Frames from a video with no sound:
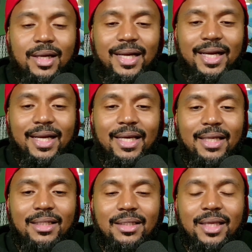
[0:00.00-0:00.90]

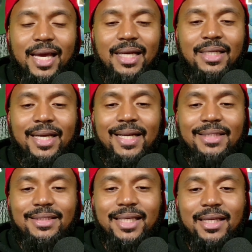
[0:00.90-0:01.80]
And they had an
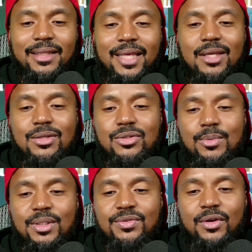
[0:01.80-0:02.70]
edit saying, "Thank you so
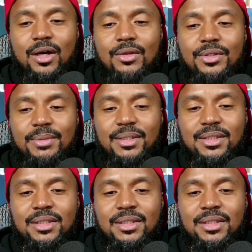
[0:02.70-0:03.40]
much for all the responses,